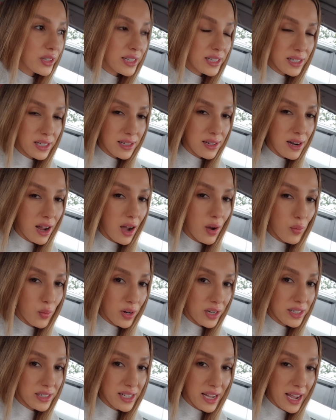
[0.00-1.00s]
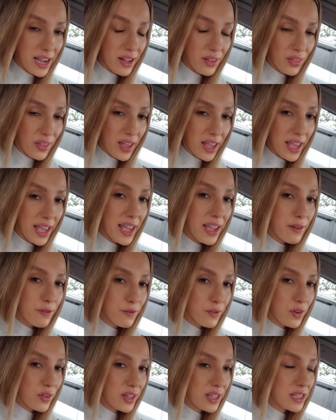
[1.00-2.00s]
did not want to take the hit
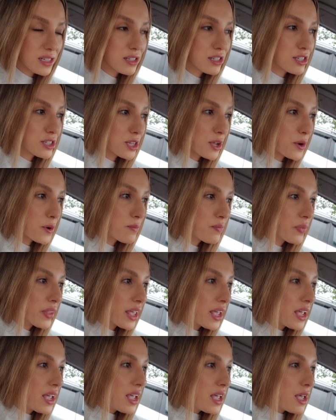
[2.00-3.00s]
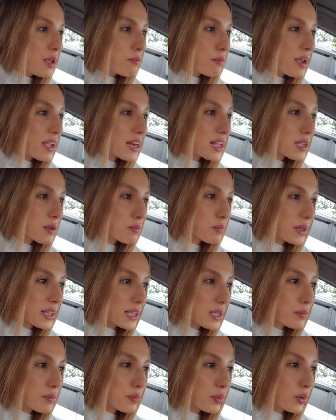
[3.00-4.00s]
for this. So many
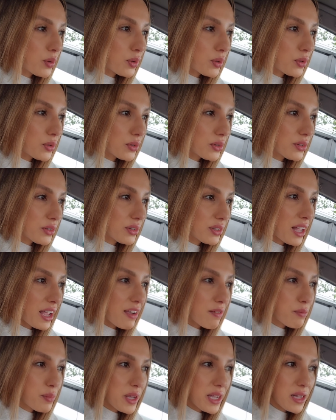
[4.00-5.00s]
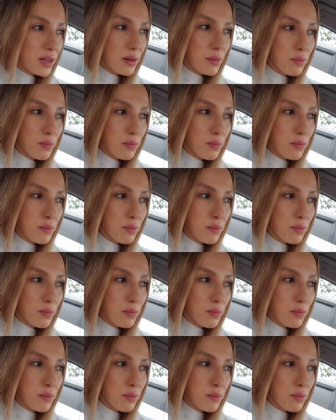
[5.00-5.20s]
people, they've been